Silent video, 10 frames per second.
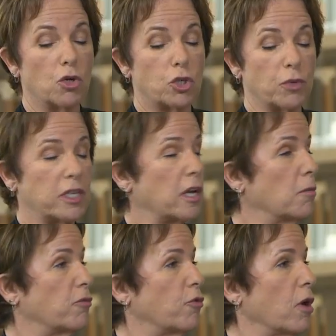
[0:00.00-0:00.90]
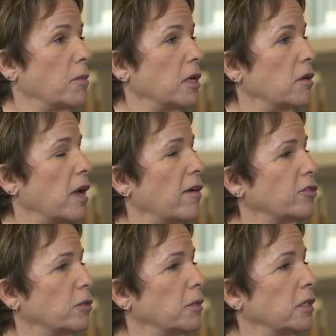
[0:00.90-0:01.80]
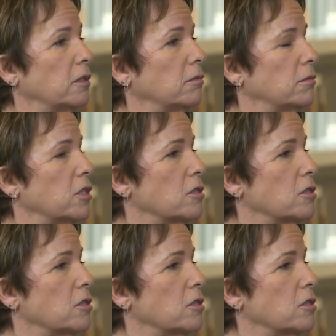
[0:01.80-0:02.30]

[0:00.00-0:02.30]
should we take it before a meal, after a meal?